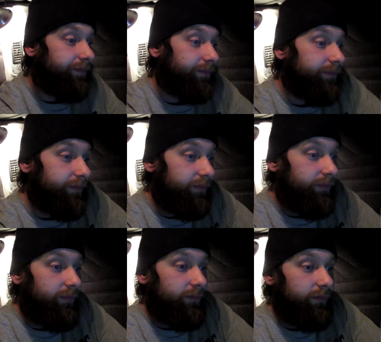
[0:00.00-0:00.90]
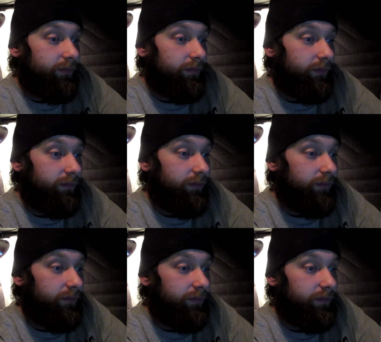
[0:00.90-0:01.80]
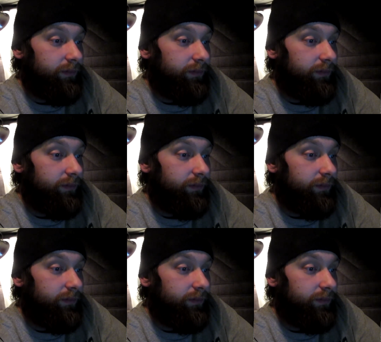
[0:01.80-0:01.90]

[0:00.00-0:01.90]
No one is speaking in this clip.